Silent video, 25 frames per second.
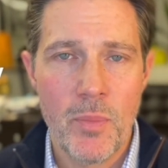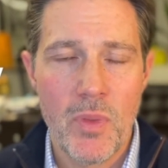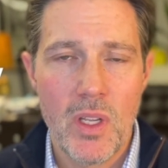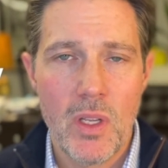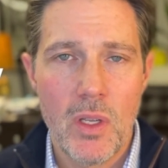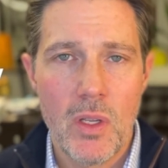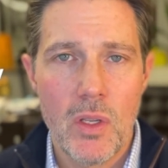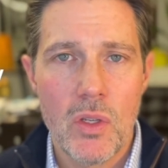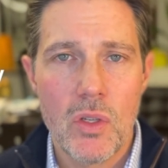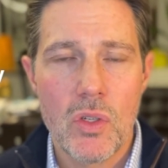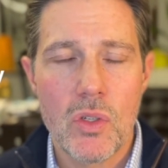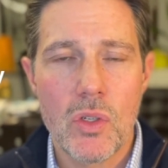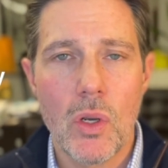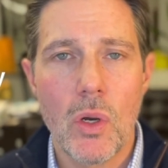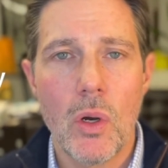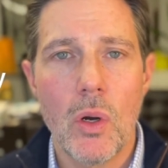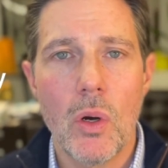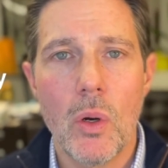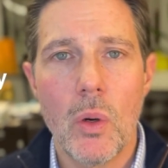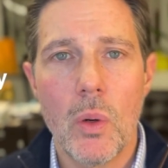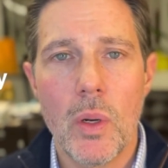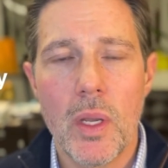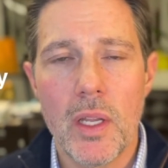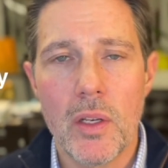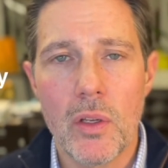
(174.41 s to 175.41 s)

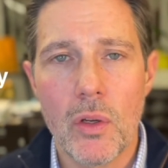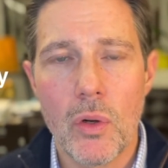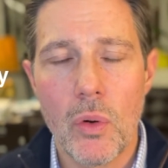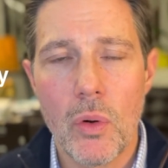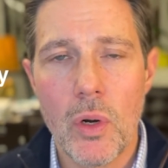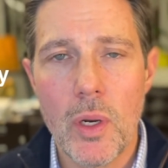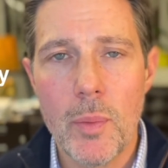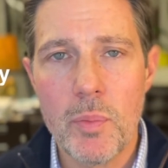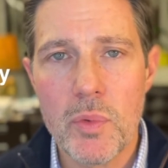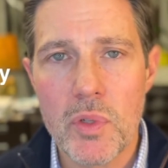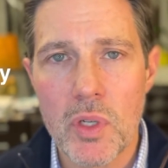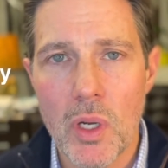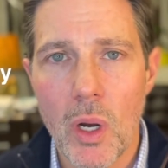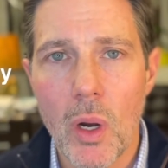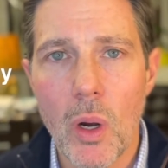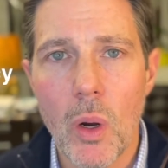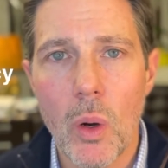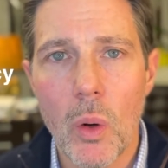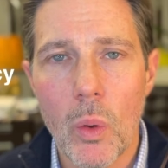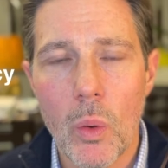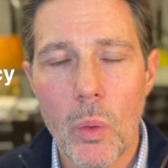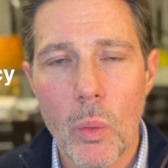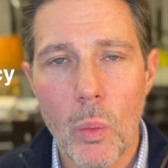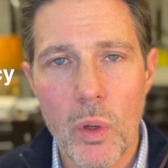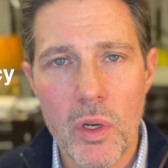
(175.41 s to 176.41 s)
So in
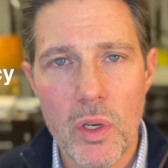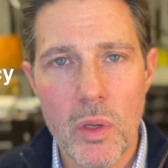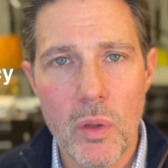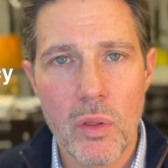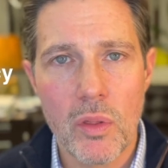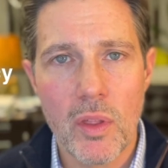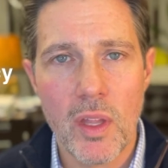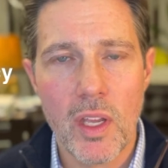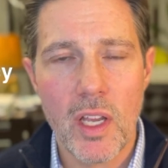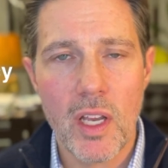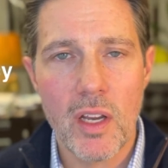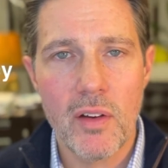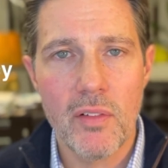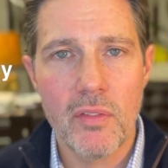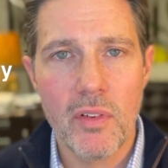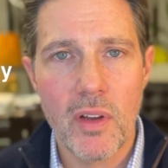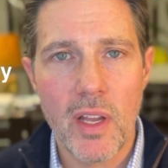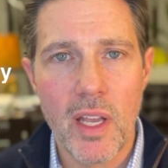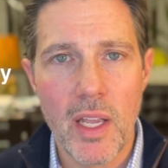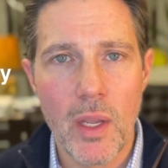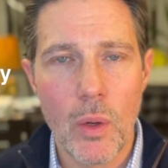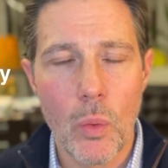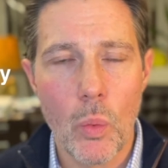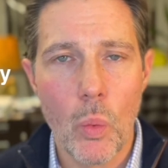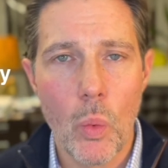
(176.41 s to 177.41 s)
crypto, when you think of
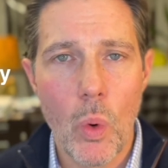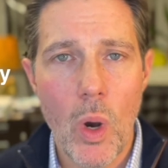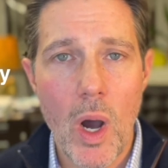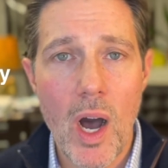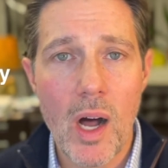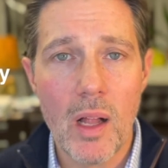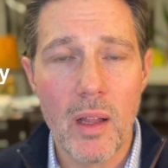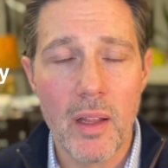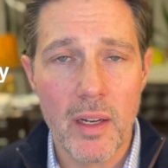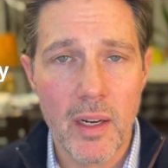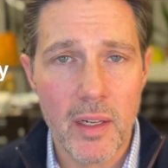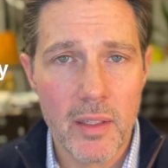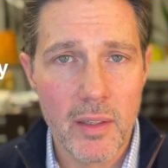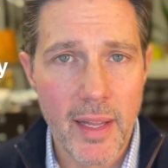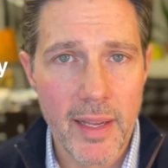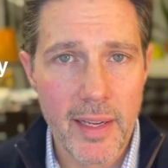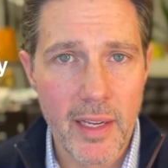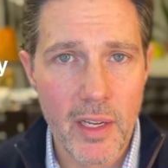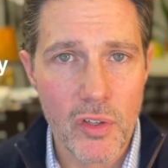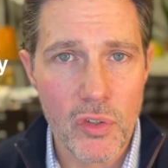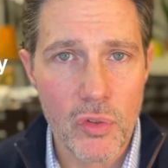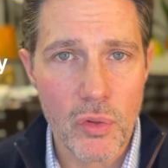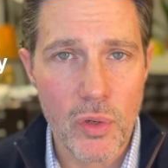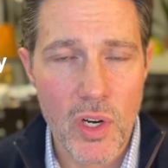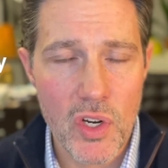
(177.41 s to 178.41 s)
a wallet, unlike
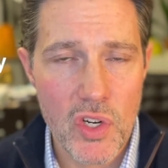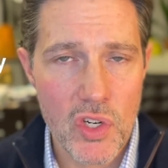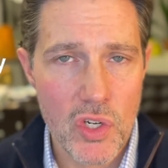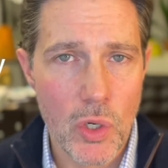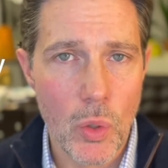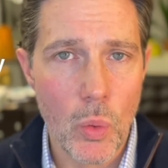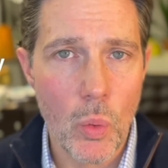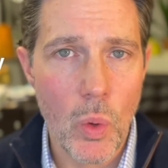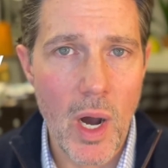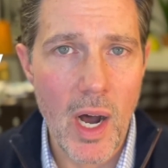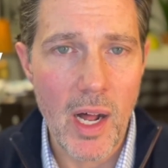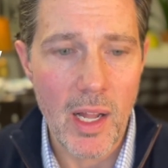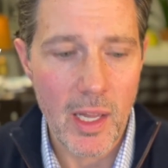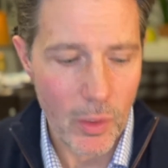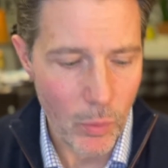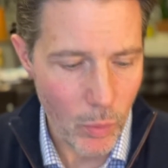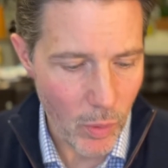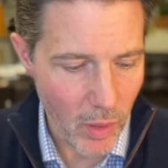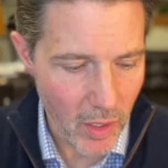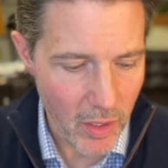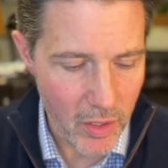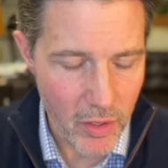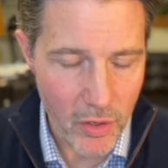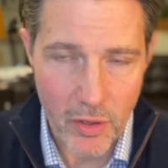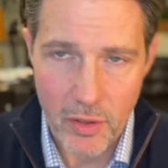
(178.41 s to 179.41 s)
a traditional wallet
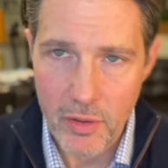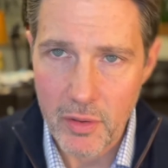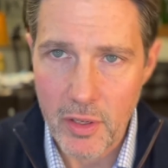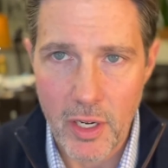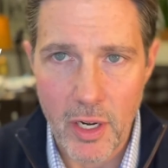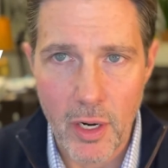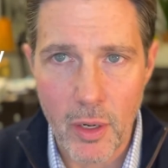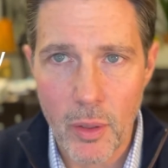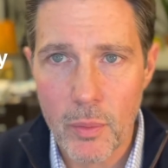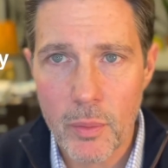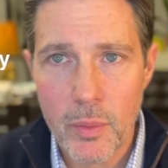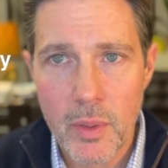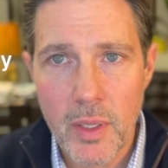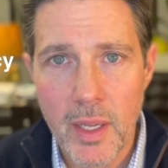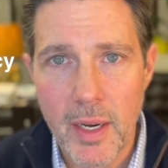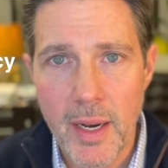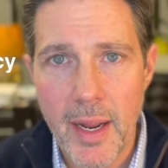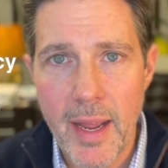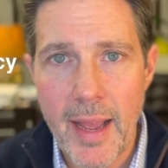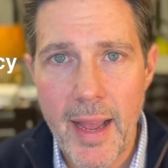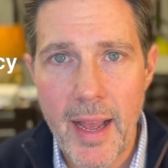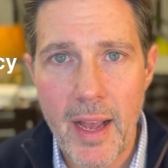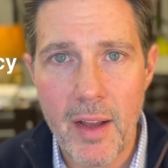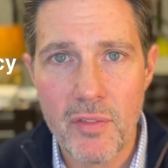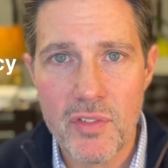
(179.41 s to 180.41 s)
where you're going to
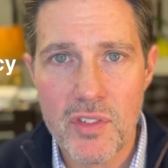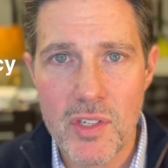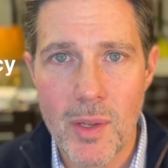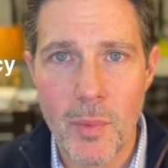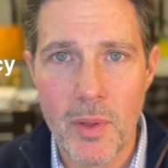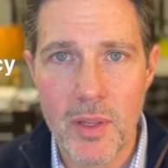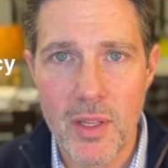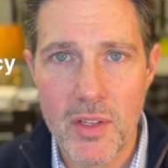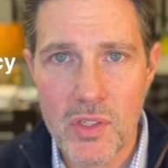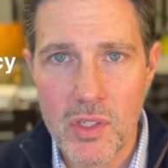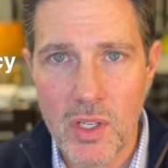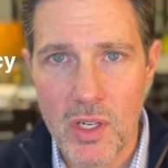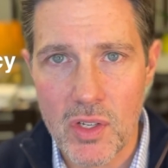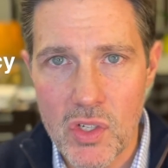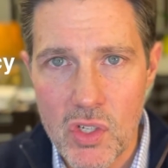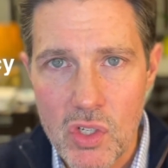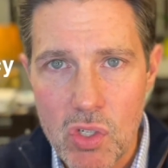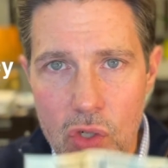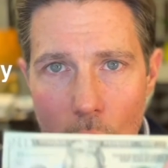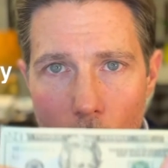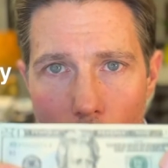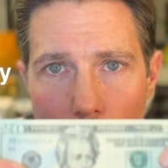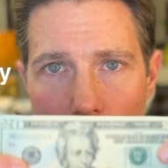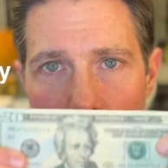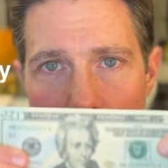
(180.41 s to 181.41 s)
have something that's going to
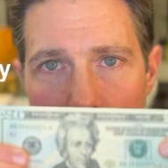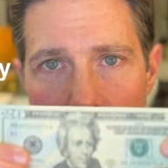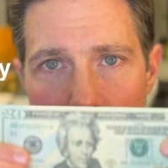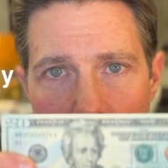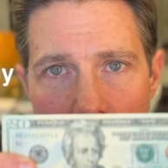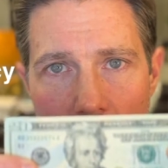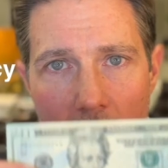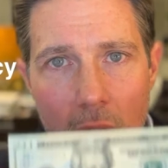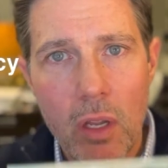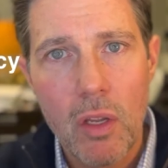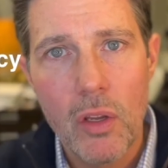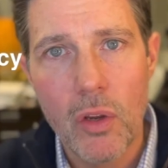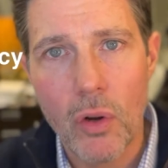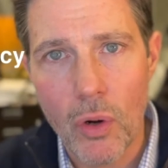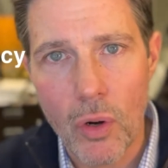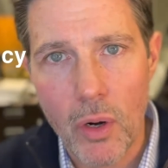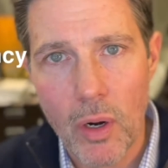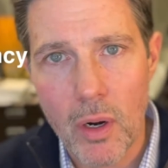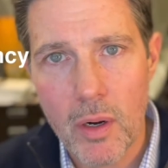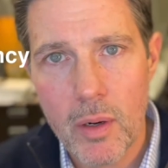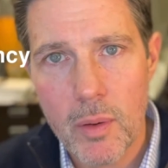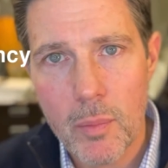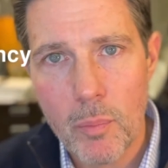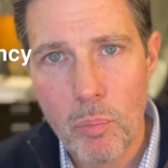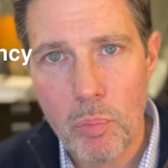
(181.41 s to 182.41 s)
store
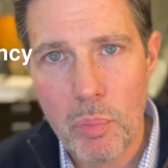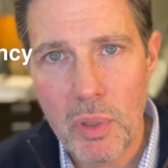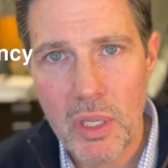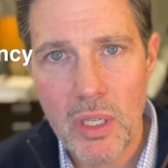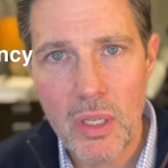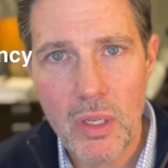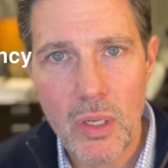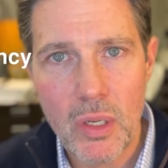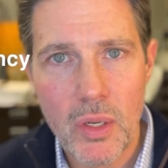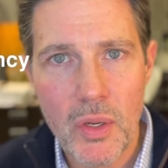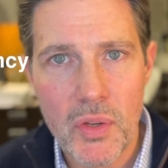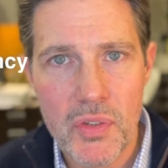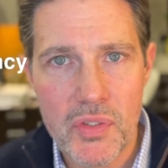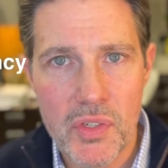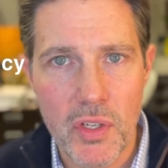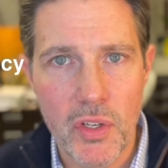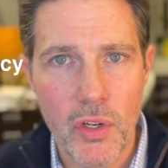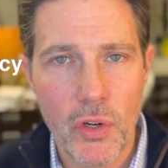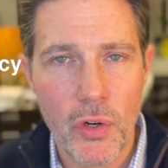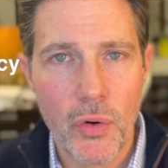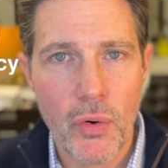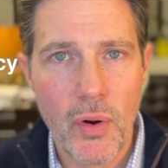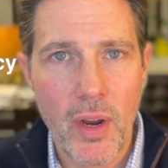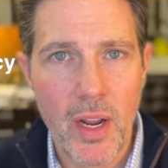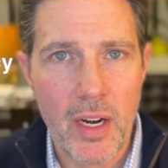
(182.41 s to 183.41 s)
your bills and
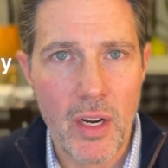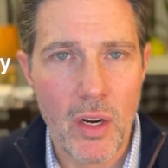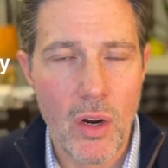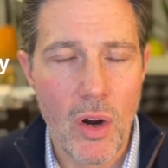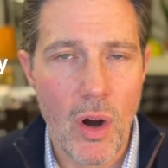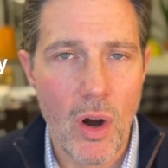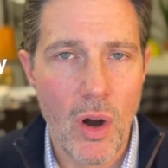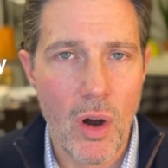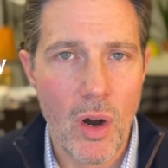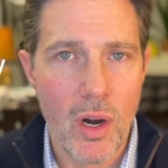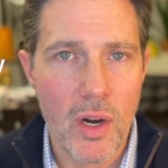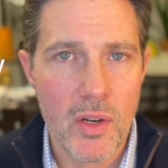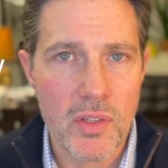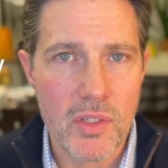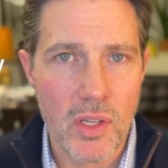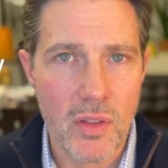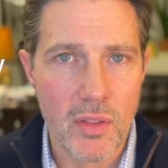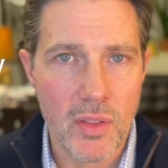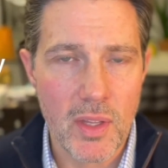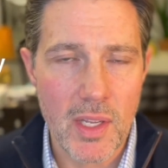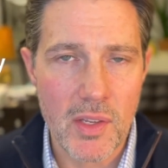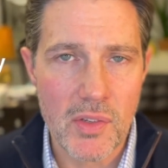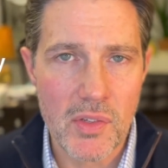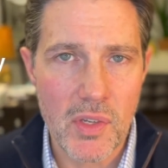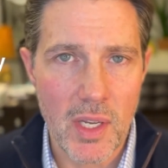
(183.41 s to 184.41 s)
your credit cards and
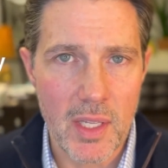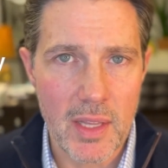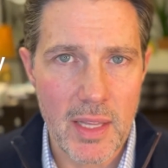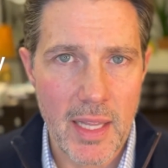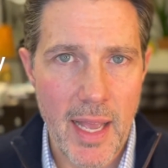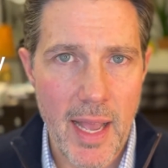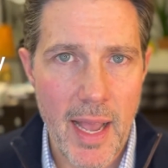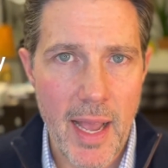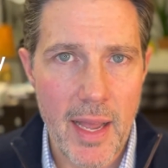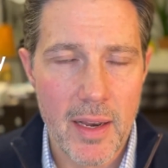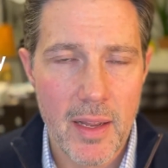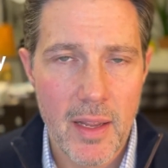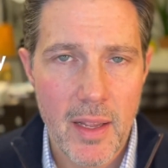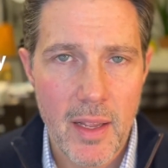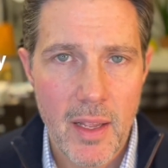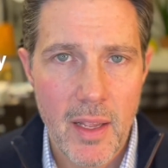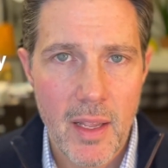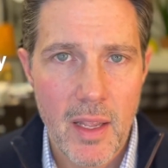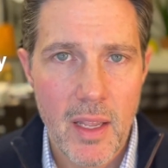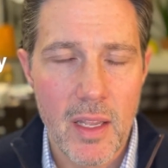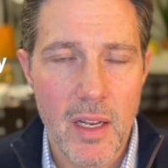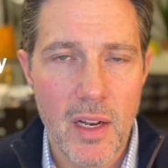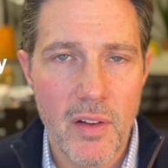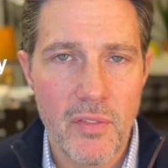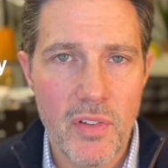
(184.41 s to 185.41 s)
things like that
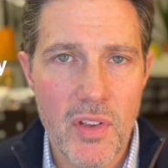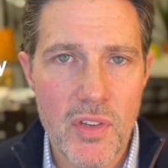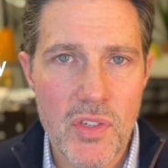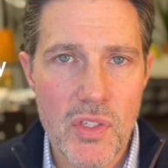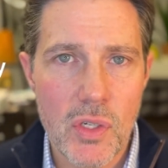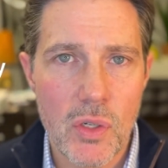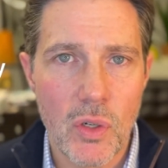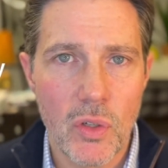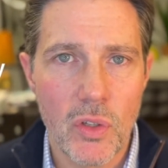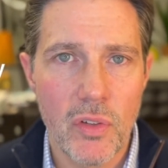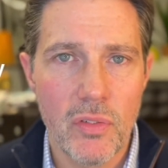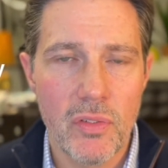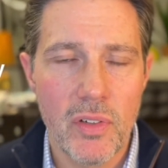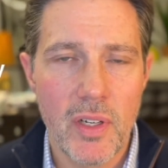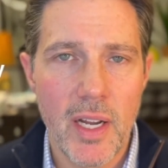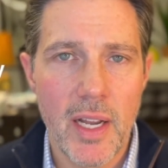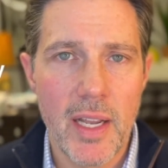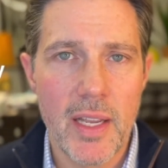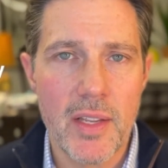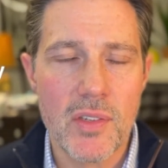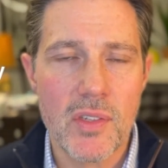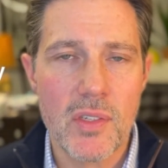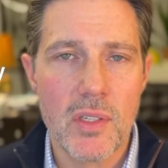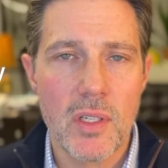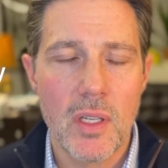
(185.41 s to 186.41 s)
in a physical
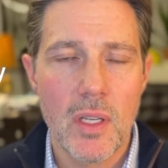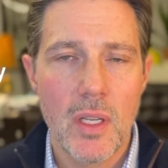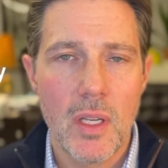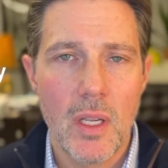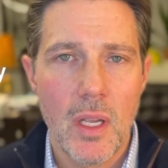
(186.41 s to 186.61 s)
device,